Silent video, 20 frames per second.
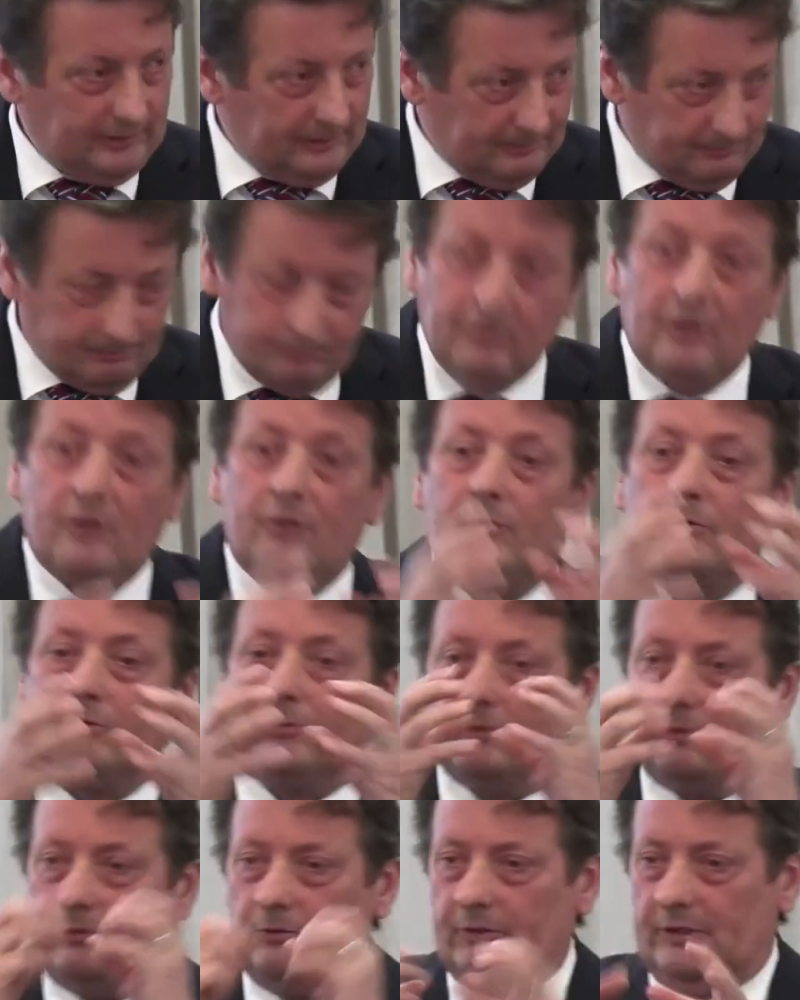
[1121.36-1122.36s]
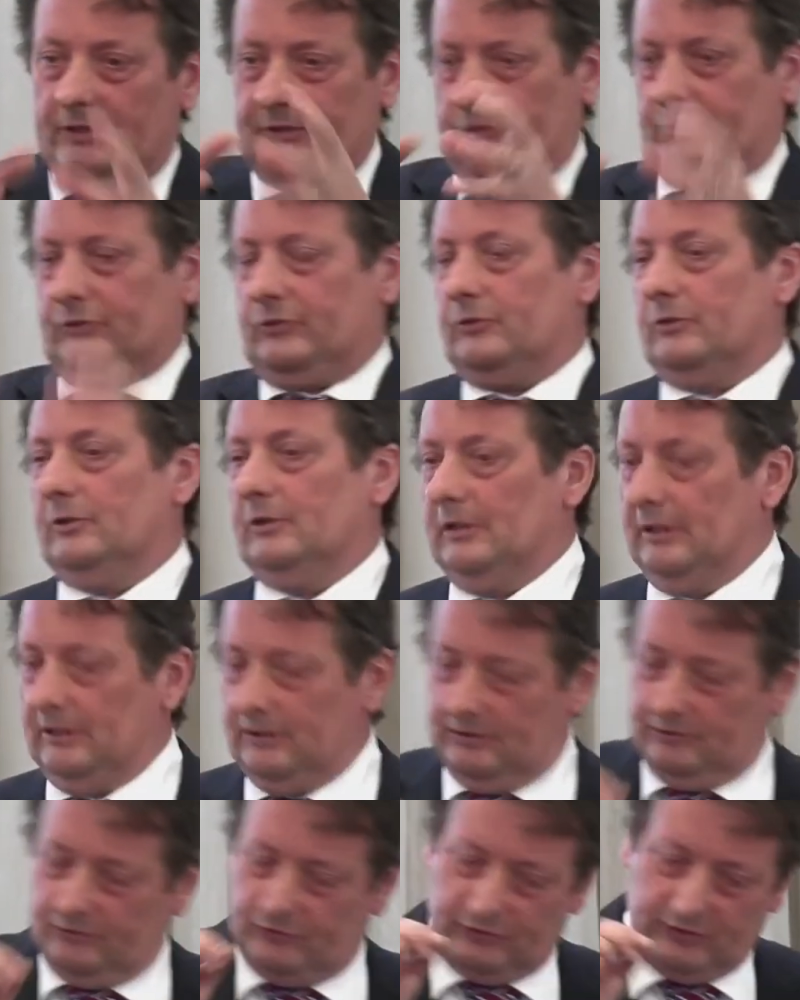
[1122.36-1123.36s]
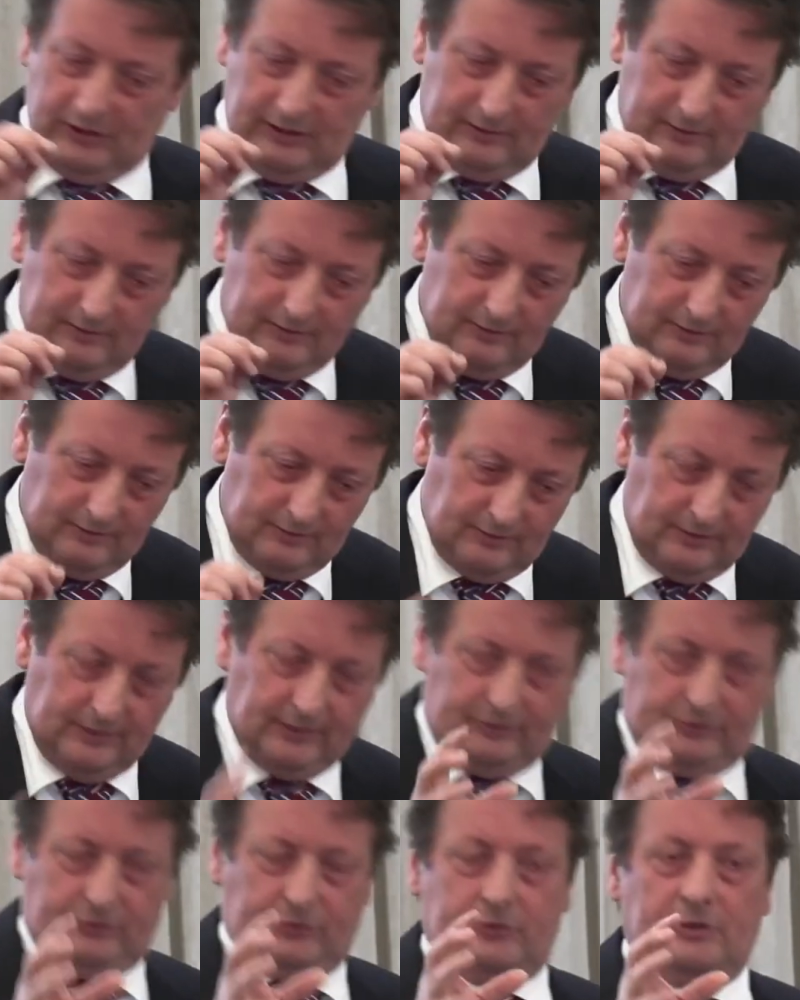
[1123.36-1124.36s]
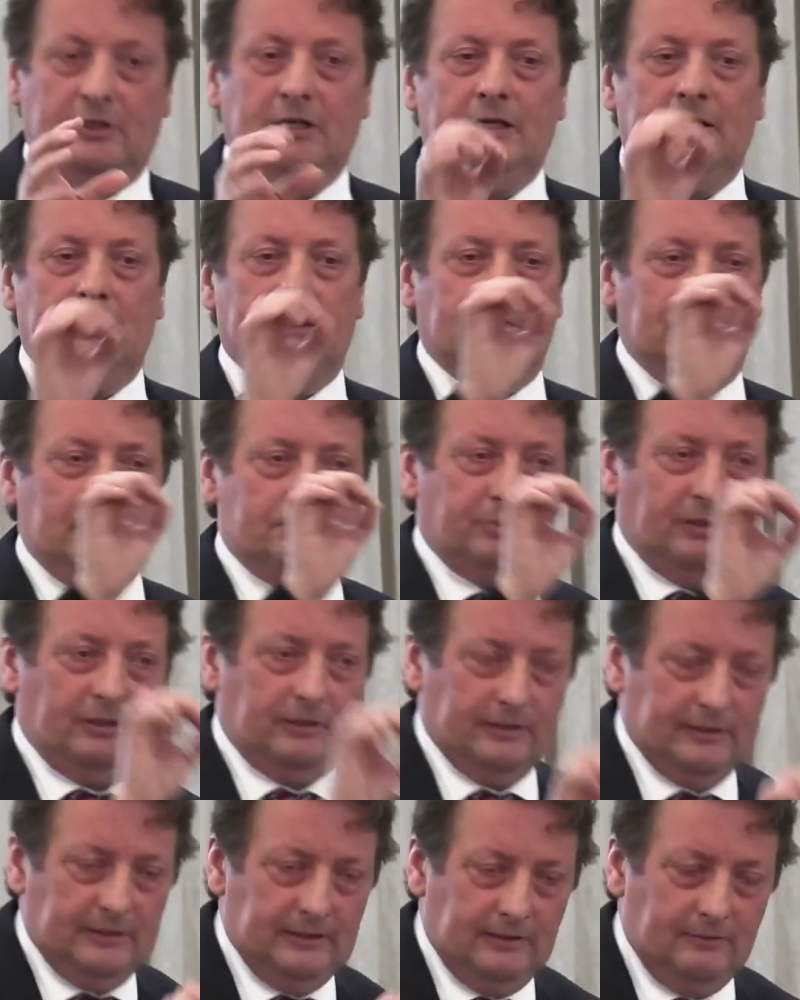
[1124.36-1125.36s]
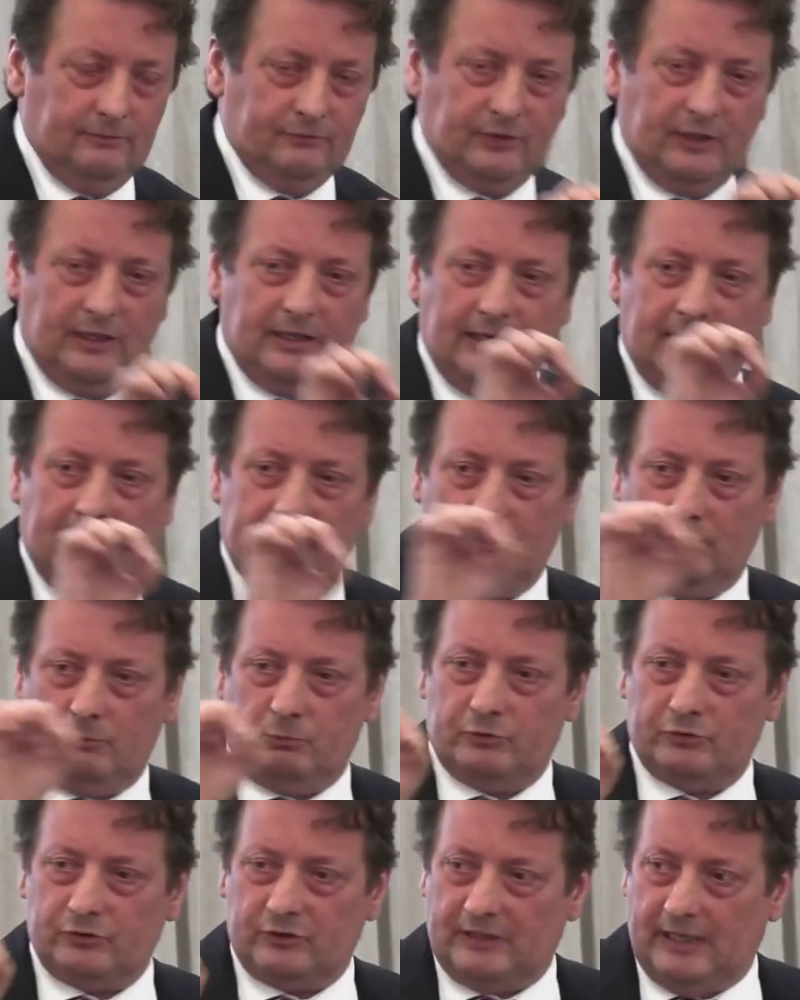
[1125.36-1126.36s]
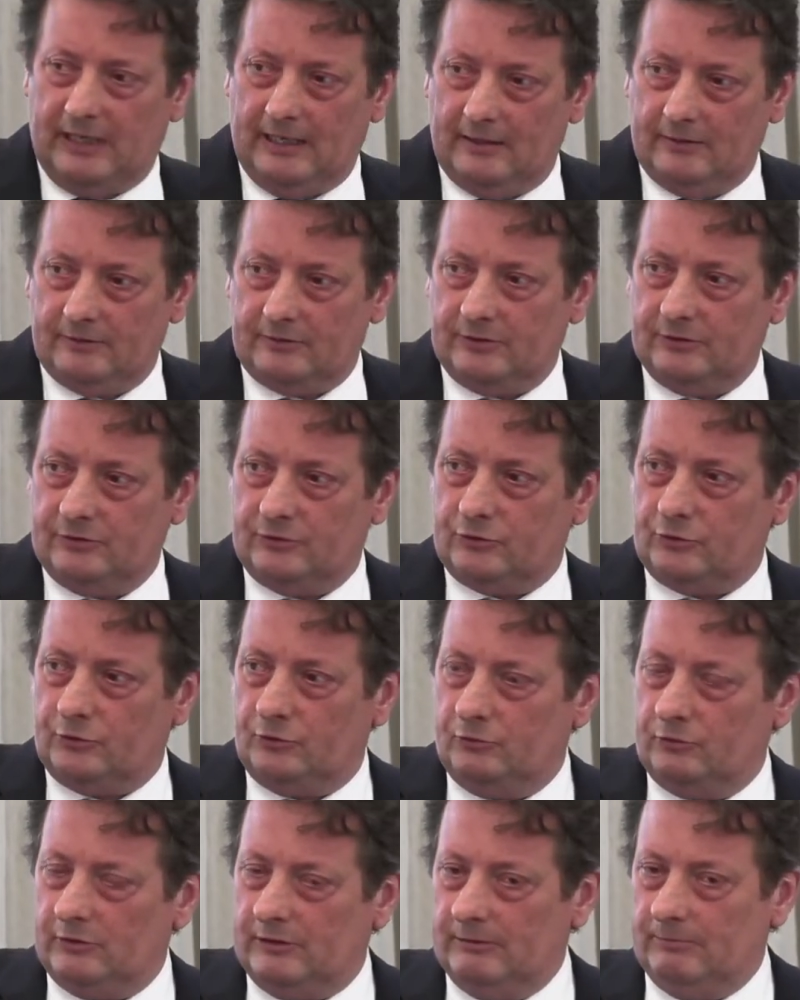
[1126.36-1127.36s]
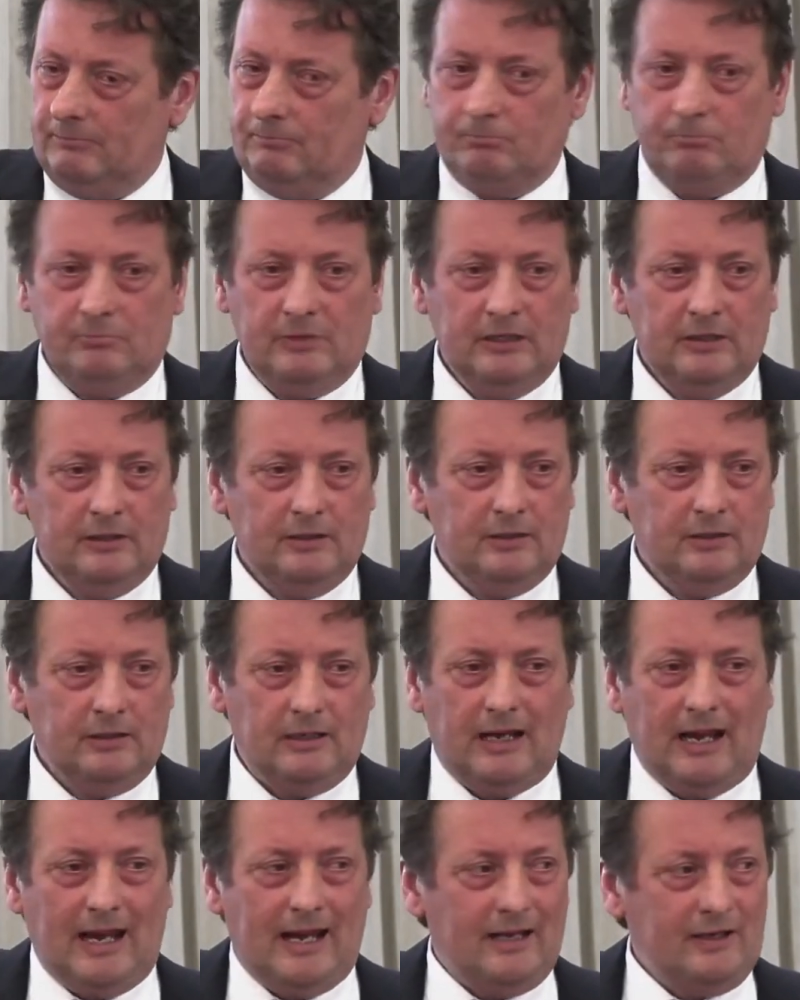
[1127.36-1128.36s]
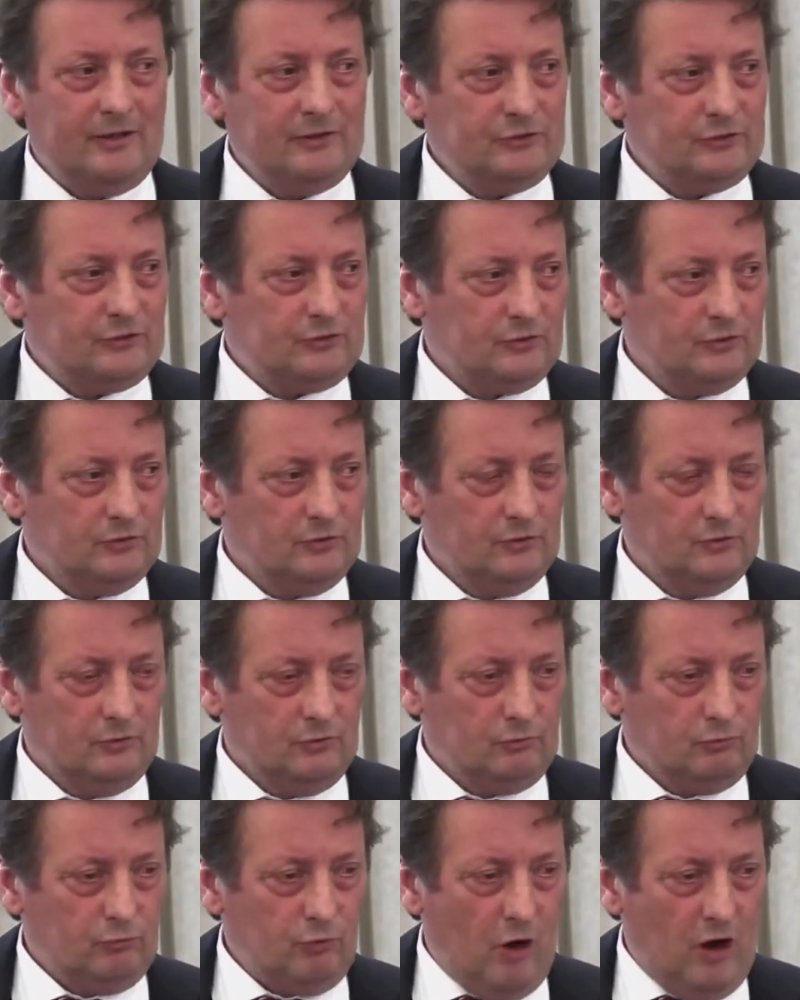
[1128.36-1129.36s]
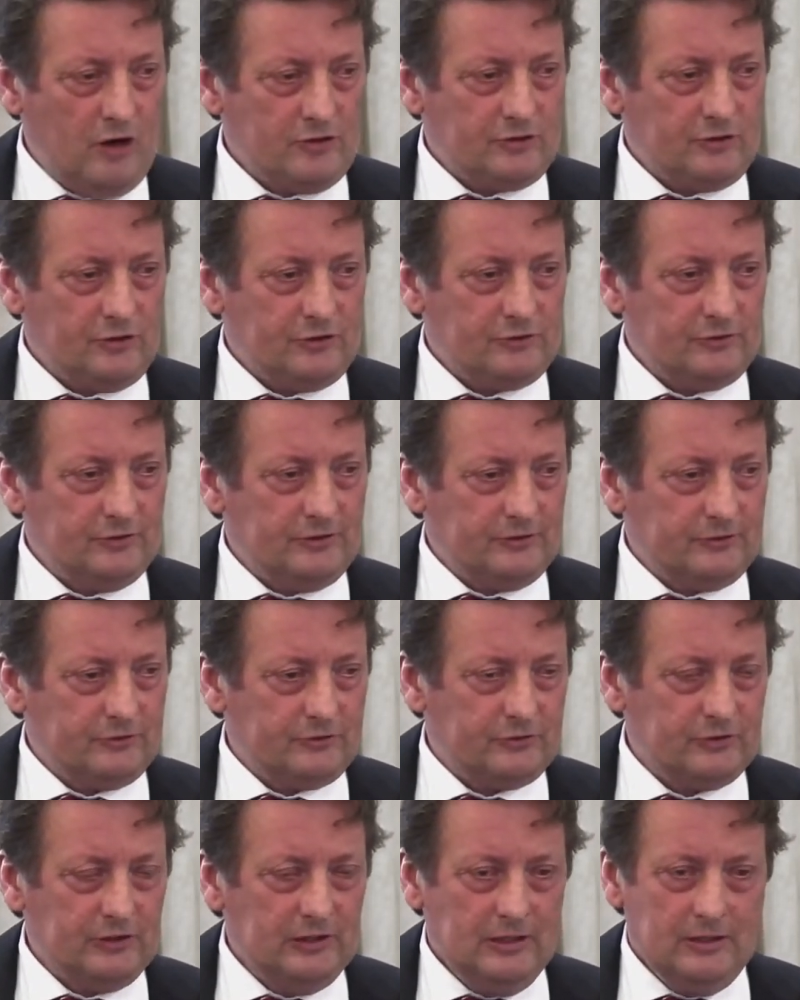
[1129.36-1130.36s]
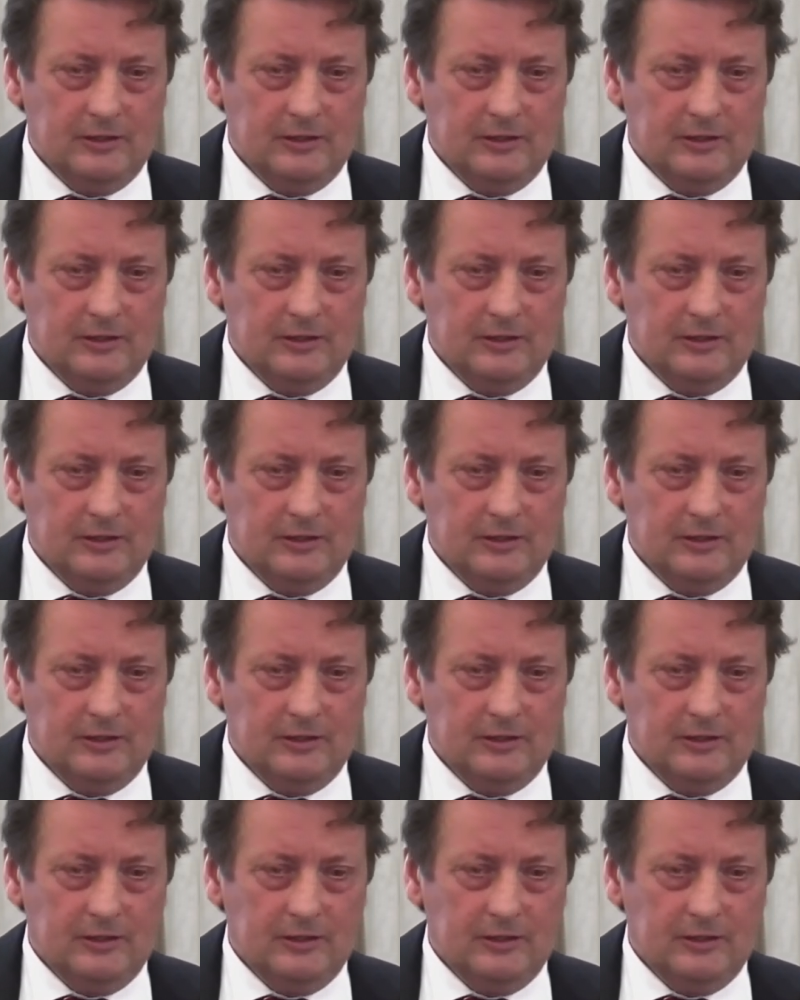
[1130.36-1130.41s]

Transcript: him this. He has said this. He believed, and it was counted to him as righteousness.